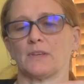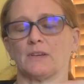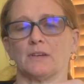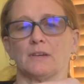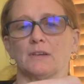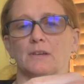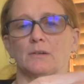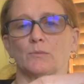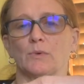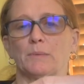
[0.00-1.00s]

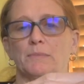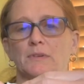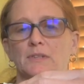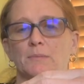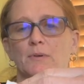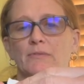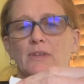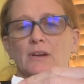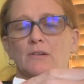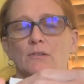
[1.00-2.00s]
and wipe the tip of
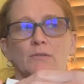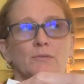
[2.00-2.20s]
that off.